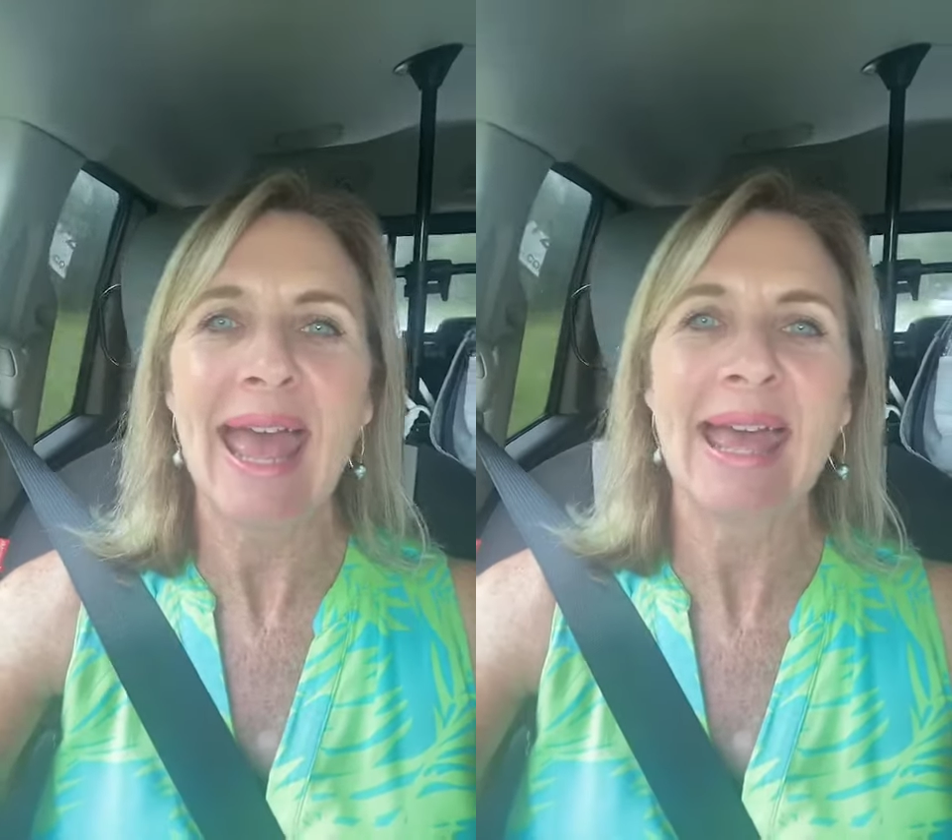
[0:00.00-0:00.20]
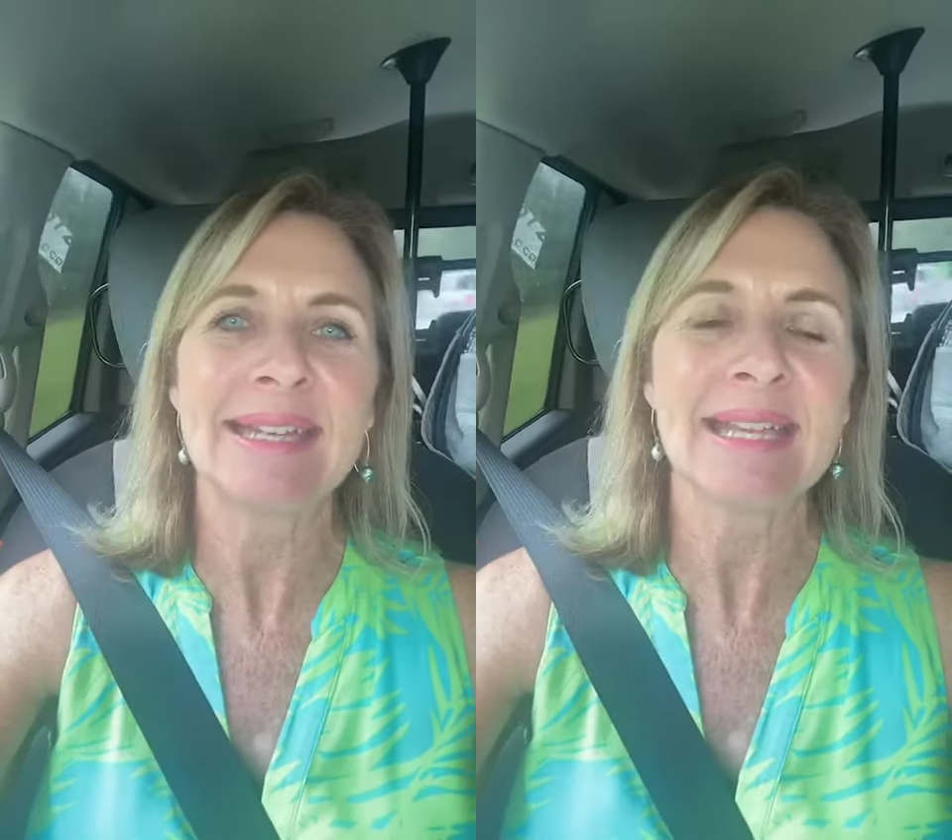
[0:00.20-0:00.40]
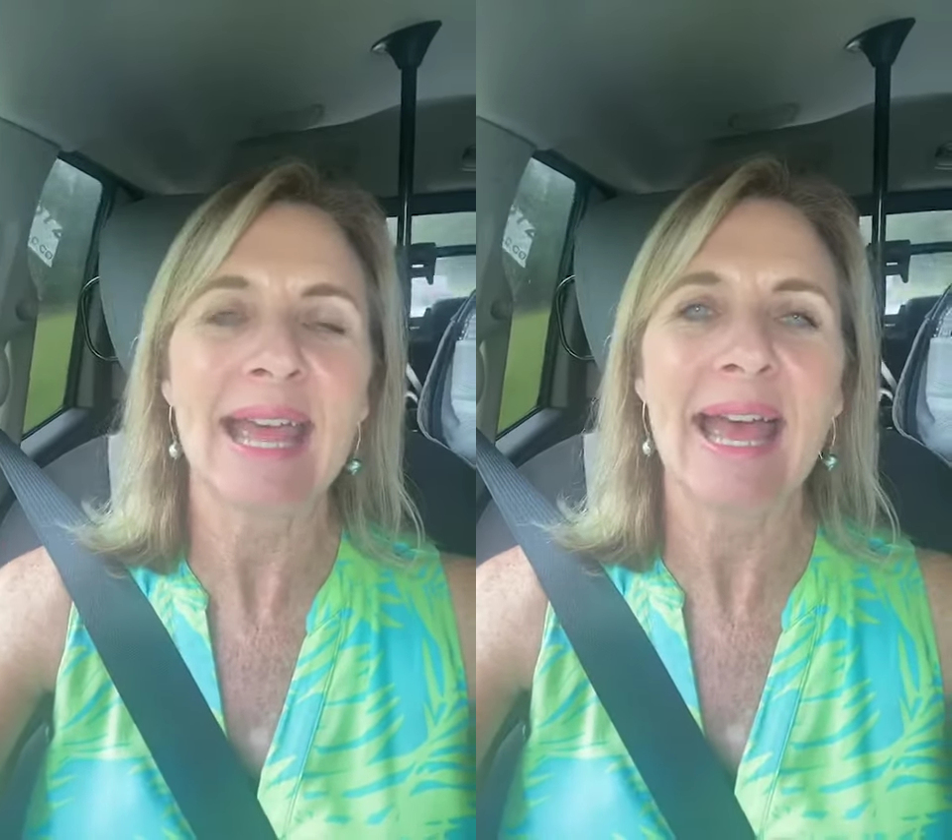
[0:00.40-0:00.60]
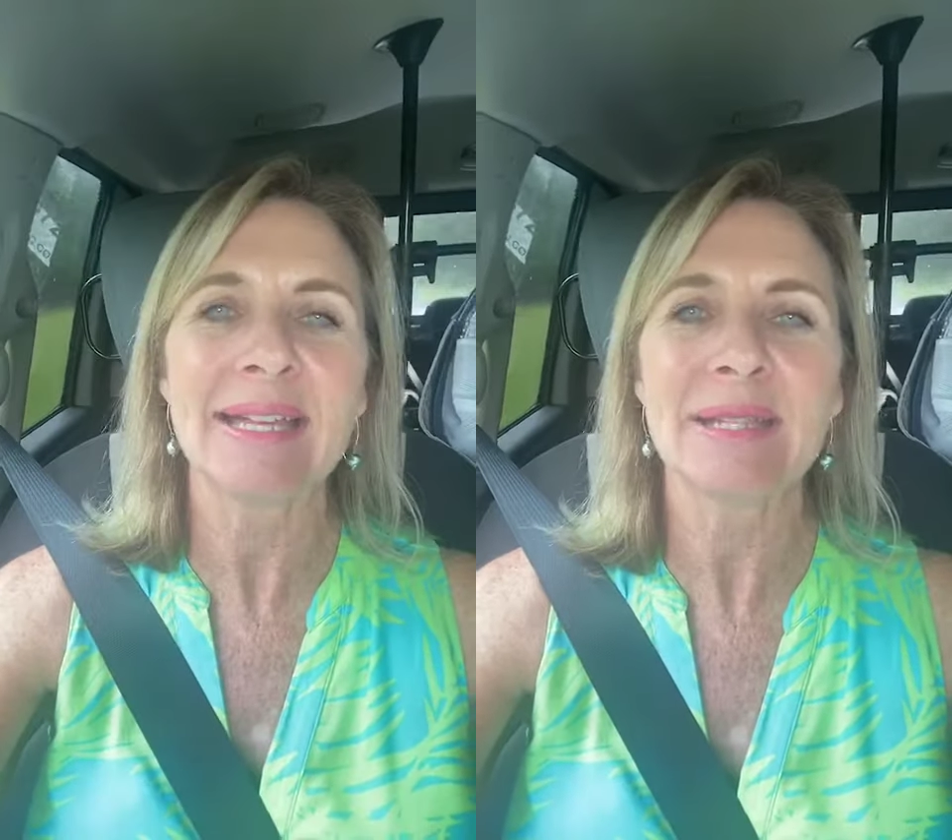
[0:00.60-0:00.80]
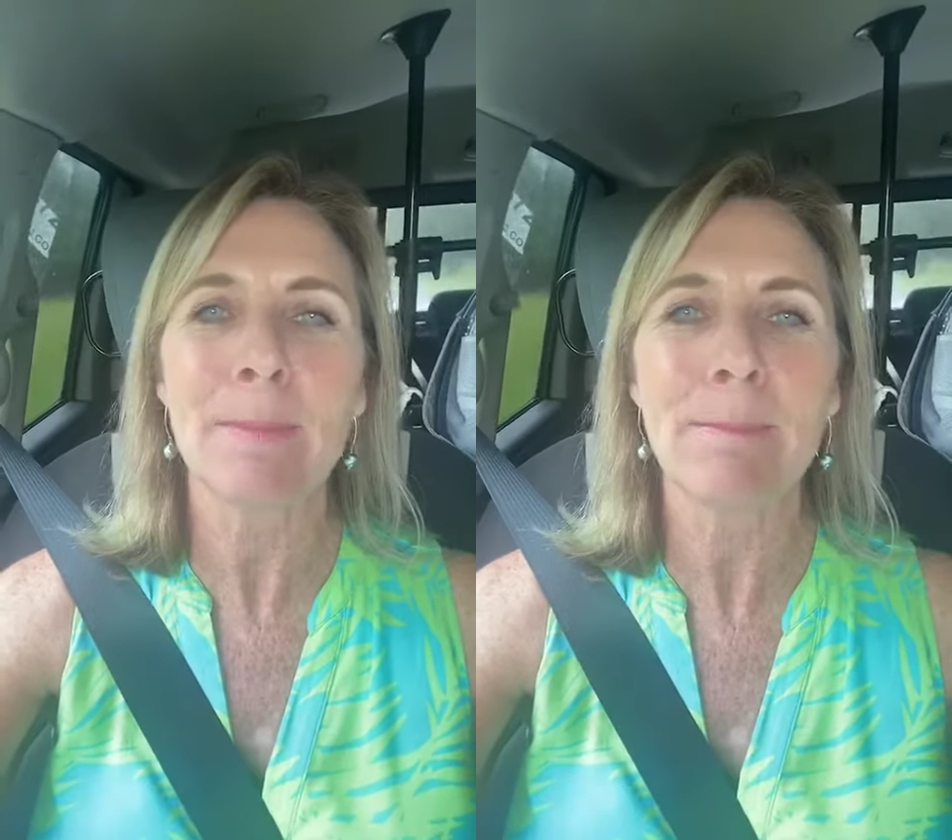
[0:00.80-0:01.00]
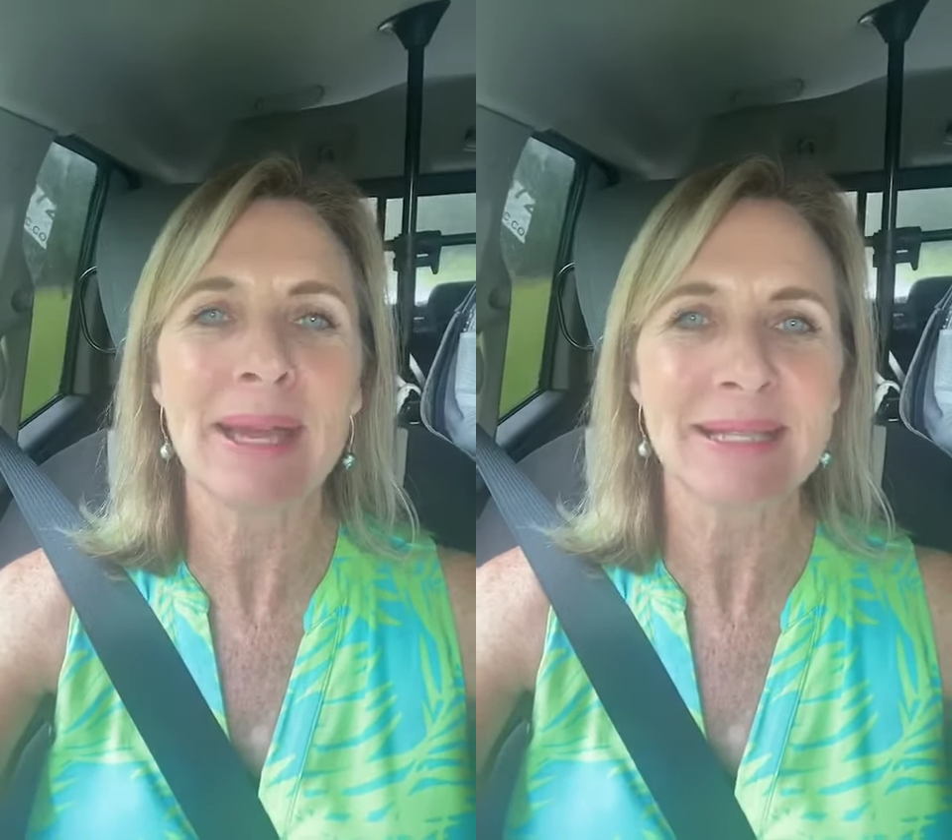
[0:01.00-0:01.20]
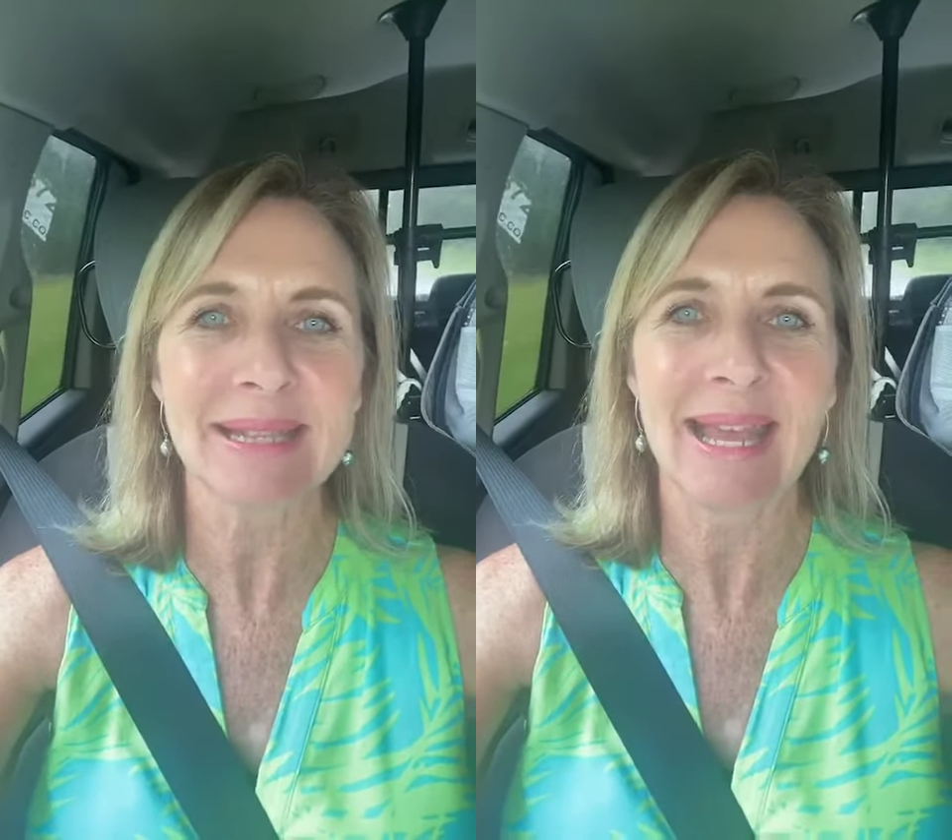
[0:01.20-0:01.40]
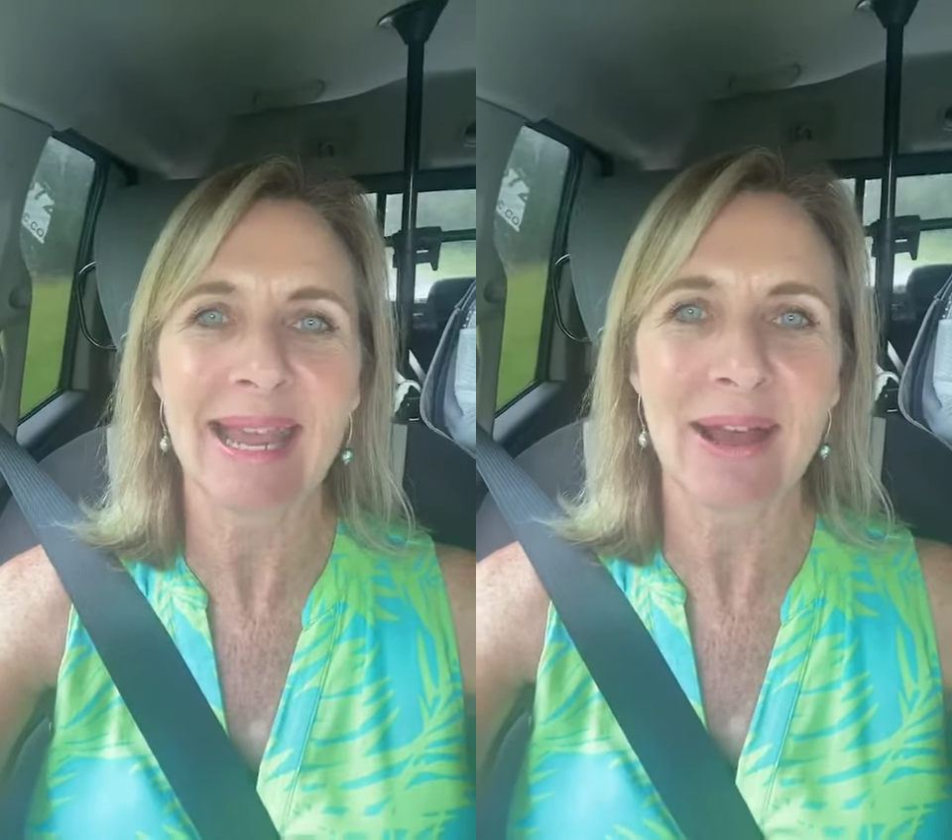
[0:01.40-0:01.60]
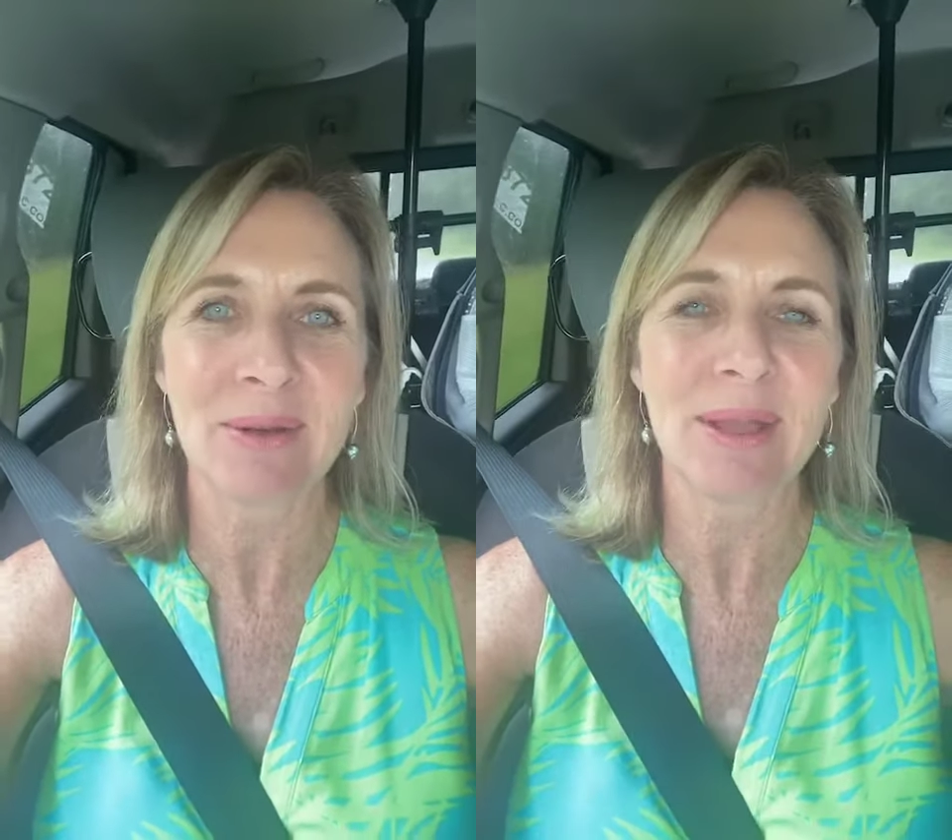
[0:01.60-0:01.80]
and has the best layout.